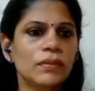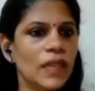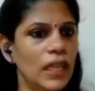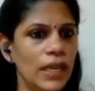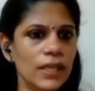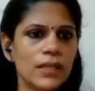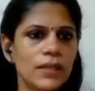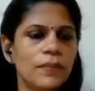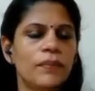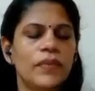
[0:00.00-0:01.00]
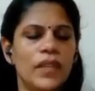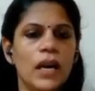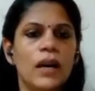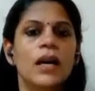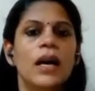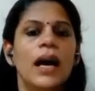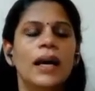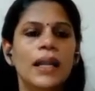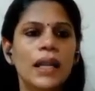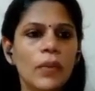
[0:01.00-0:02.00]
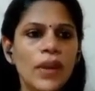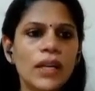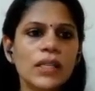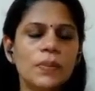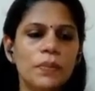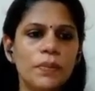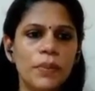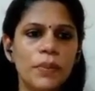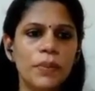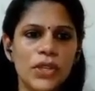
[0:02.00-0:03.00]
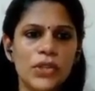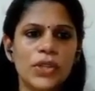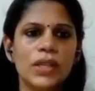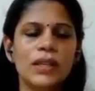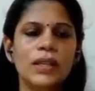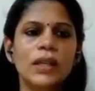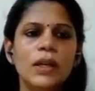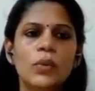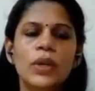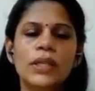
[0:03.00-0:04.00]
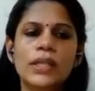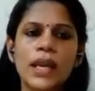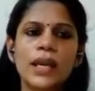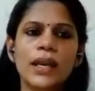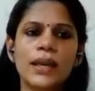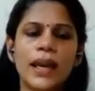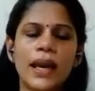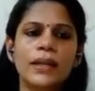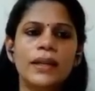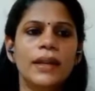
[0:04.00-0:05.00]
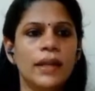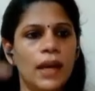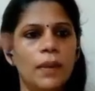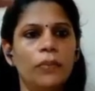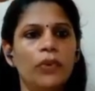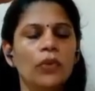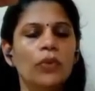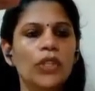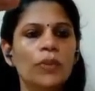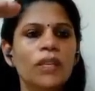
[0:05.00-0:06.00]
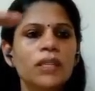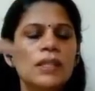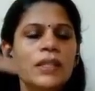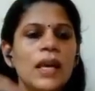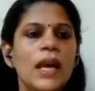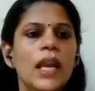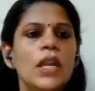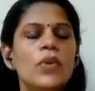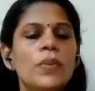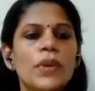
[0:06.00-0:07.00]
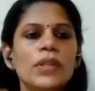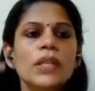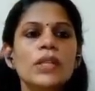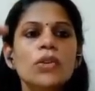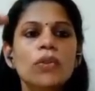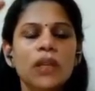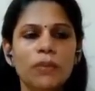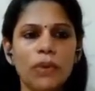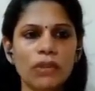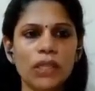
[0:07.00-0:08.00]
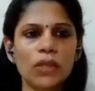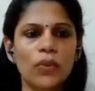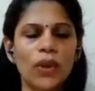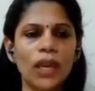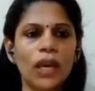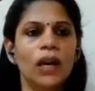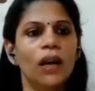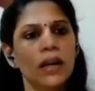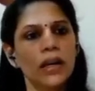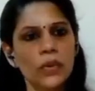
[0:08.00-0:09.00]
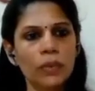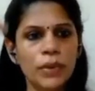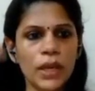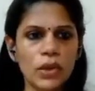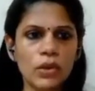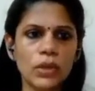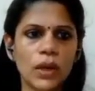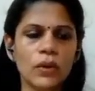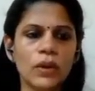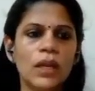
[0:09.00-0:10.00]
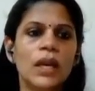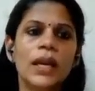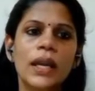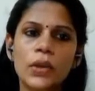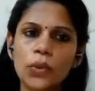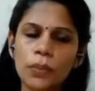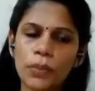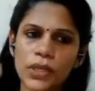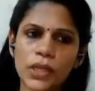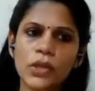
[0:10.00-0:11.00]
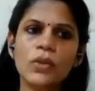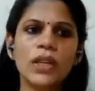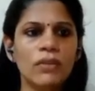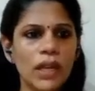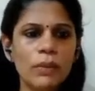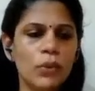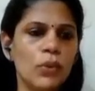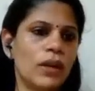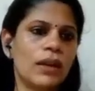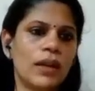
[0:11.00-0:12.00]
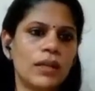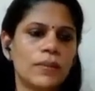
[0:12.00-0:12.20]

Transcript: Yes? Yeah. An elevator pitch will take a candidate up, which means it would project you in a positive way or it would bring you down. It would project you in very poor light.